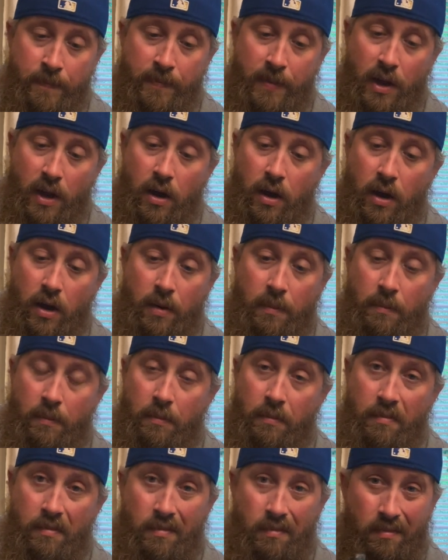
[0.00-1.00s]

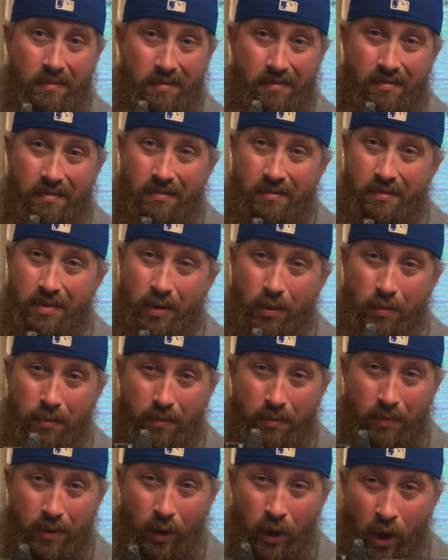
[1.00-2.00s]
So
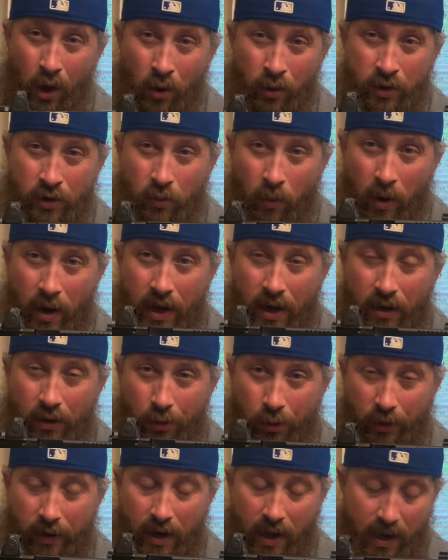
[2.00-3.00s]
the longest wait,
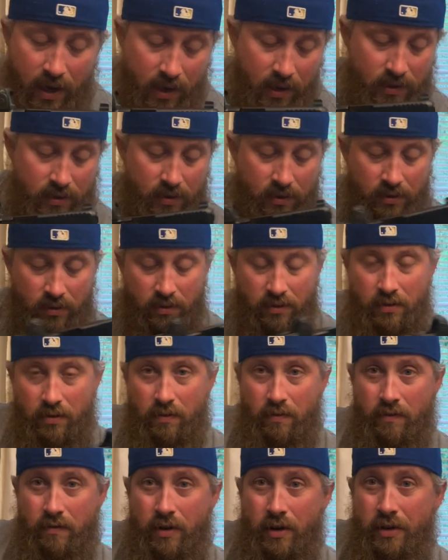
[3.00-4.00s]
3 days
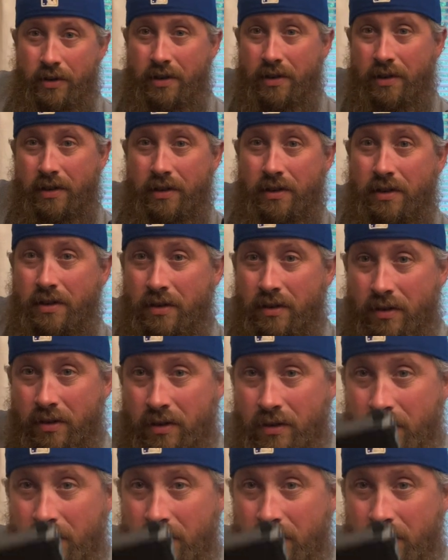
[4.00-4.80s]
versus